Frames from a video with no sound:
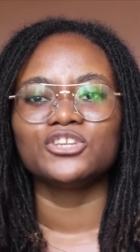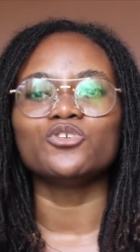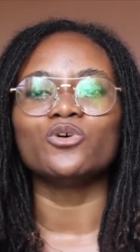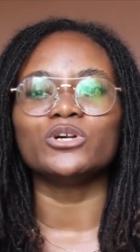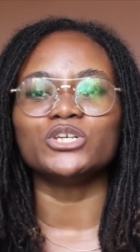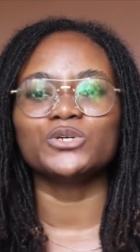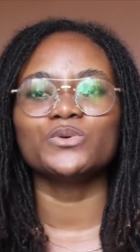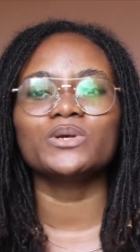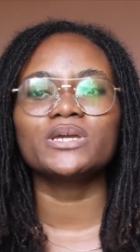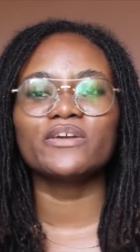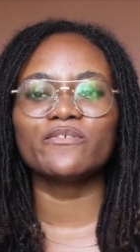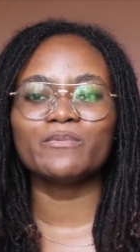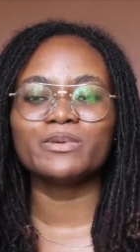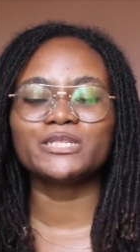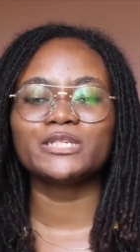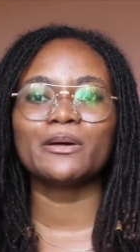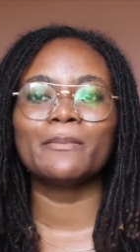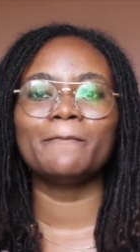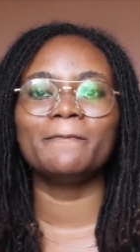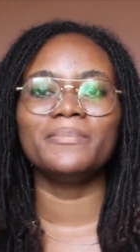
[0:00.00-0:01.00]
She would give me
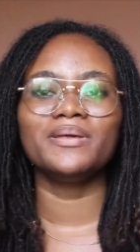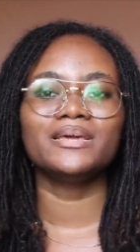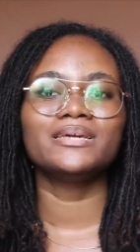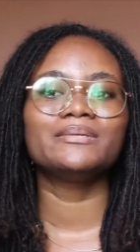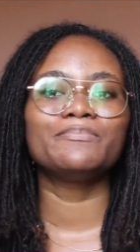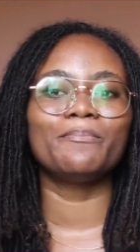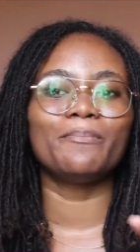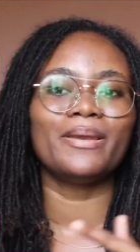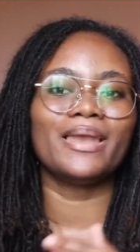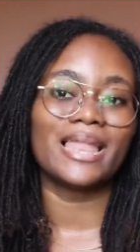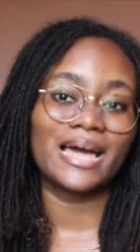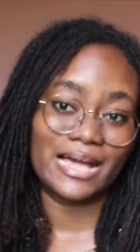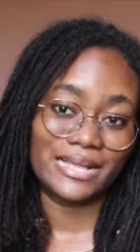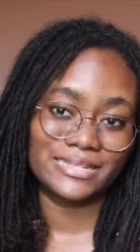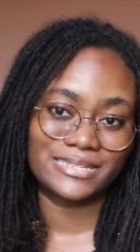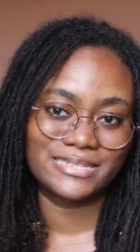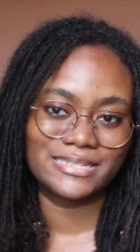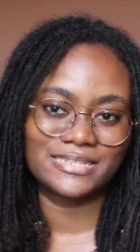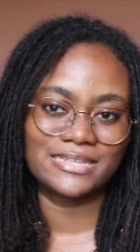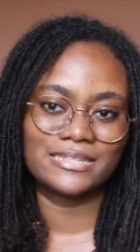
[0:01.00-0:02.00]
some big
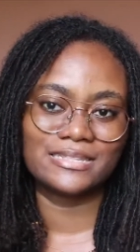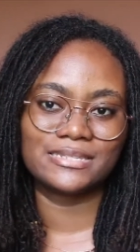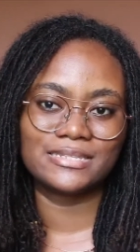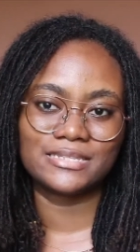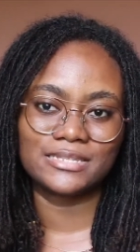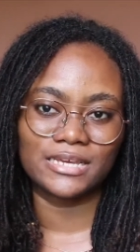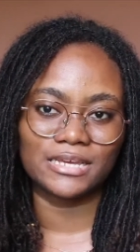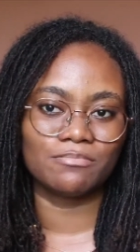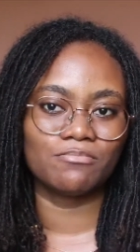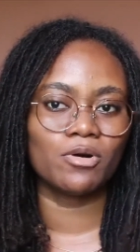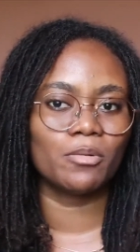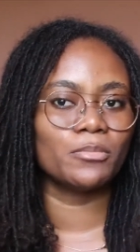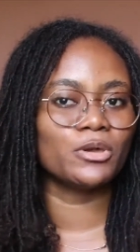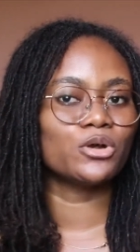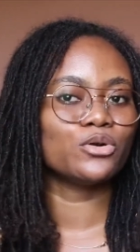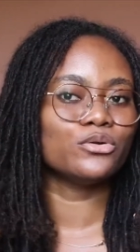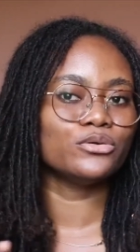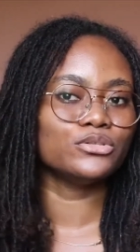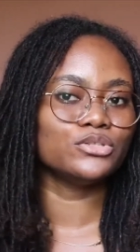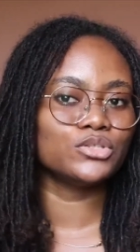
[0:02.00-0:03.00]
plaits instead. Mommy
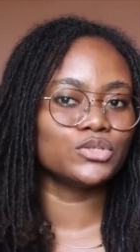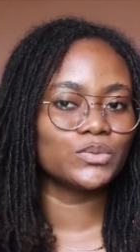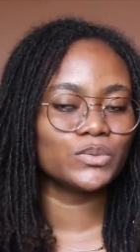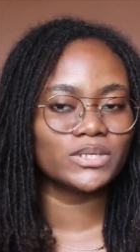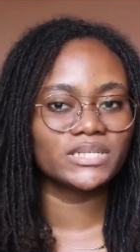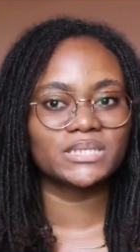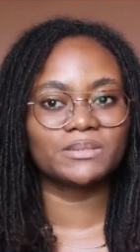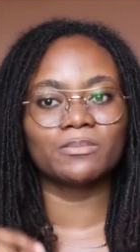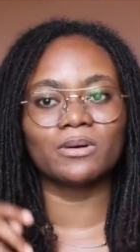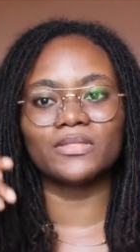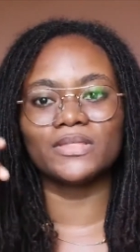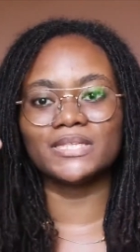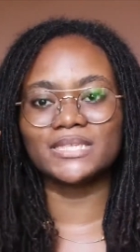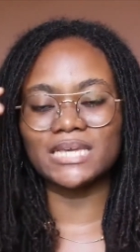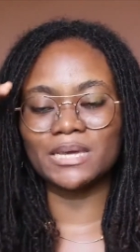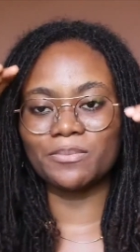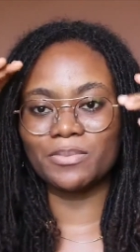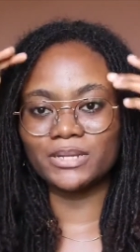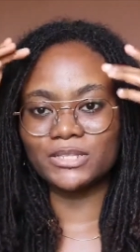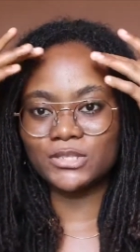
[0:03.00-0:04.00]
could twist, but the
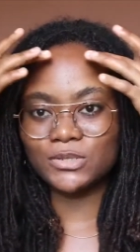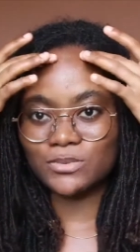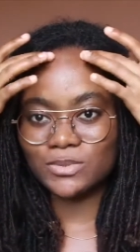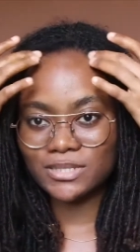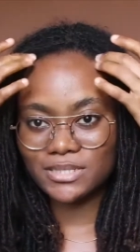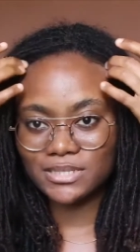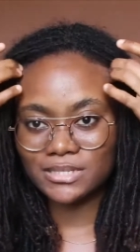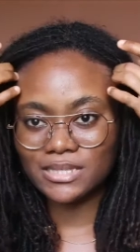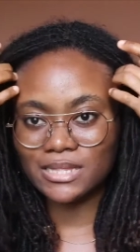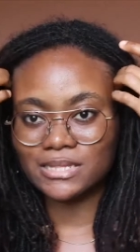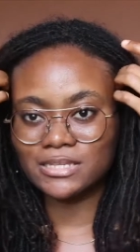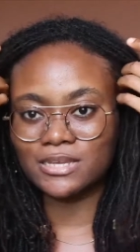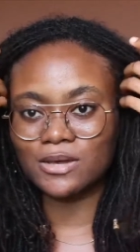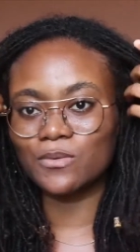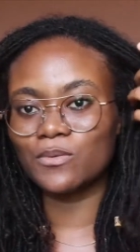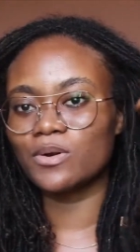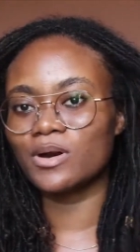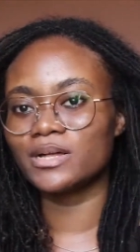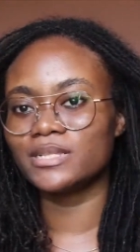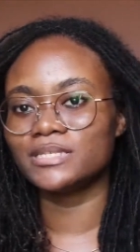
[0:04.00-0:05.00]
type of twist that I
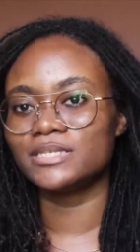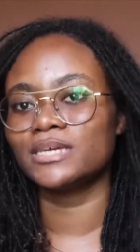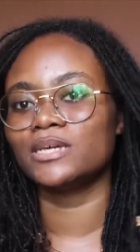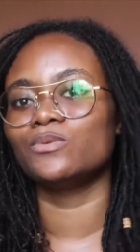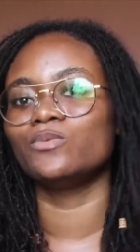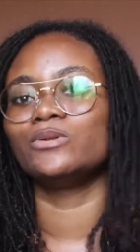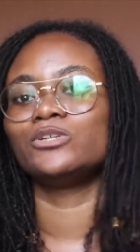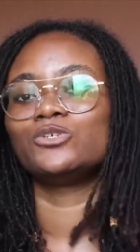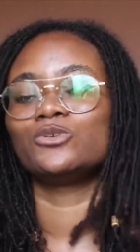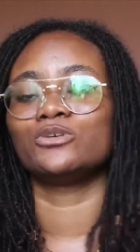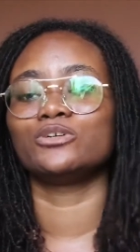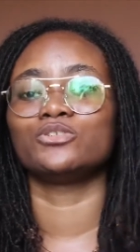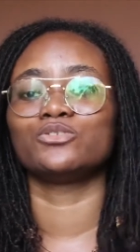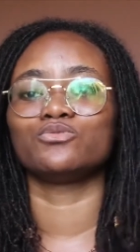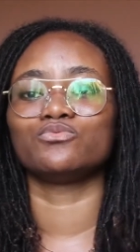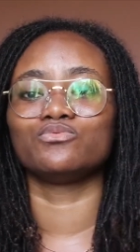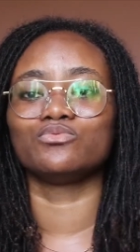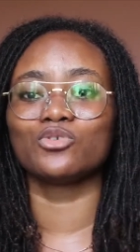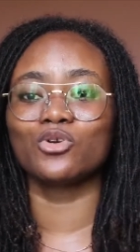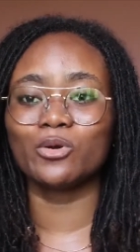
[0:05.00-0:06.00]
wanted, which was
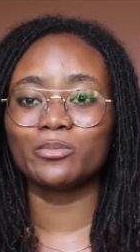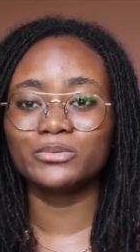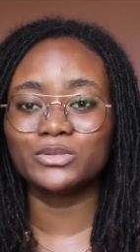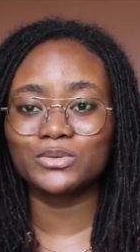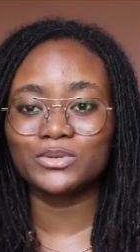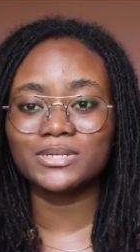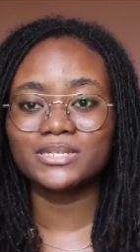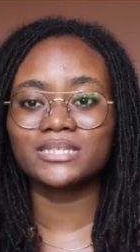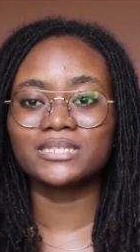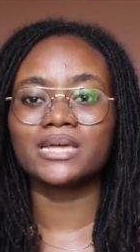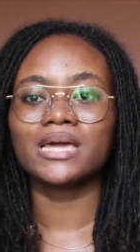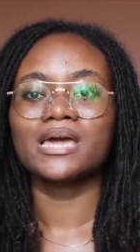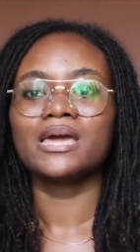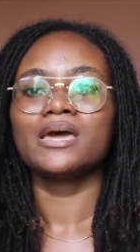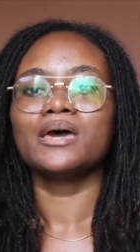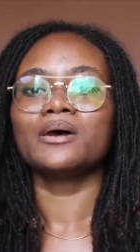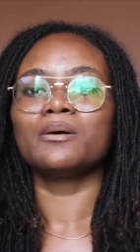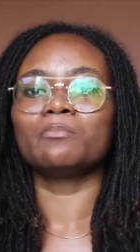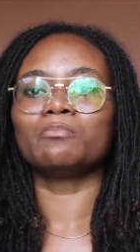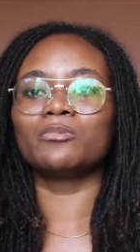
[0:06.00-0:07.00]
rope twist,
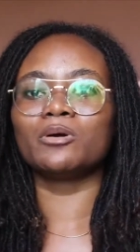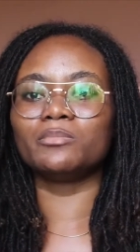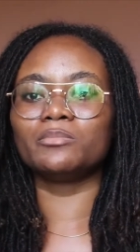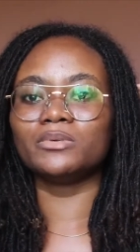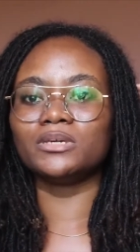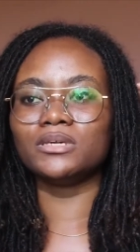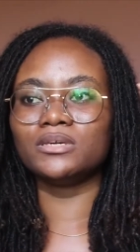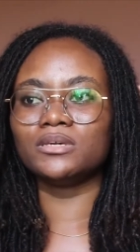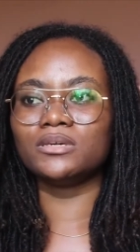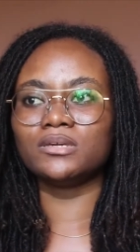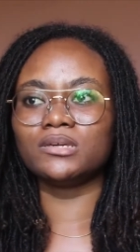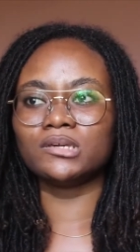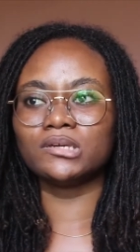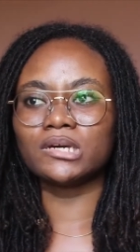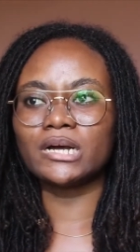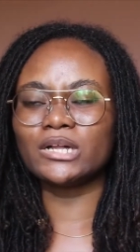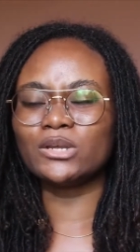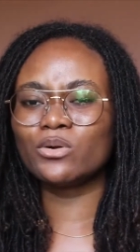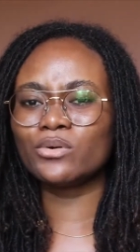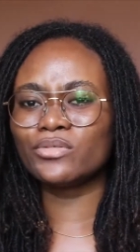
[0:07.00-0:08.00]
Mommy,
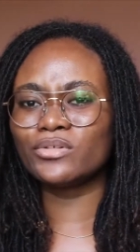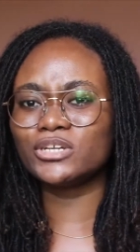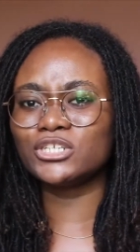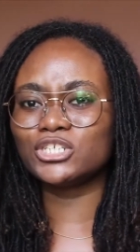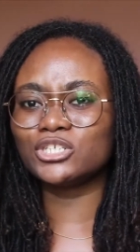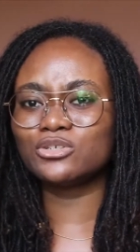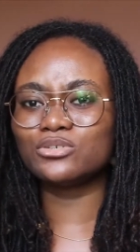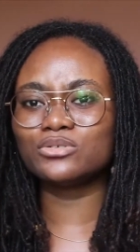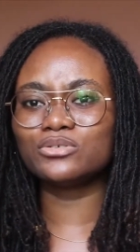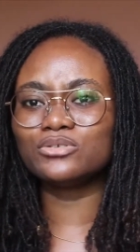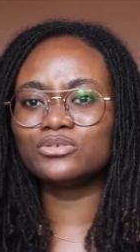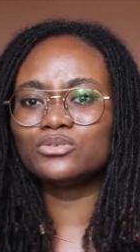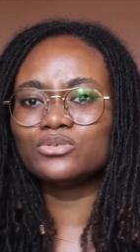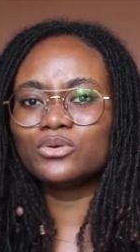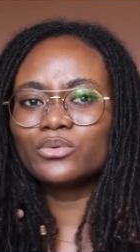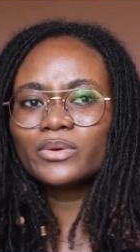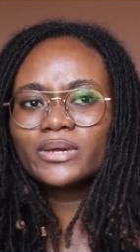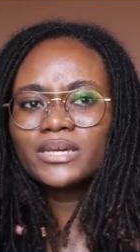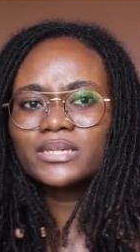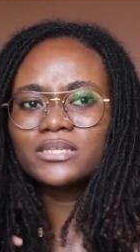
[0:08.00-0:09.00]
I don't think she could
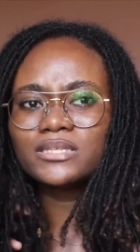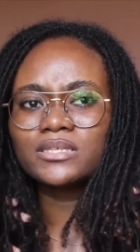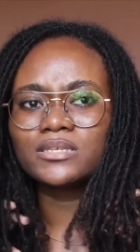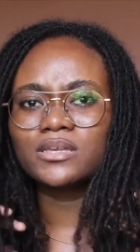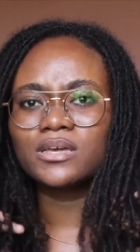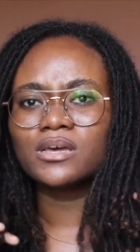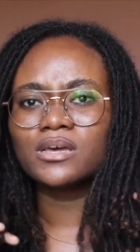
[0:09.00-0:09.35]
do it.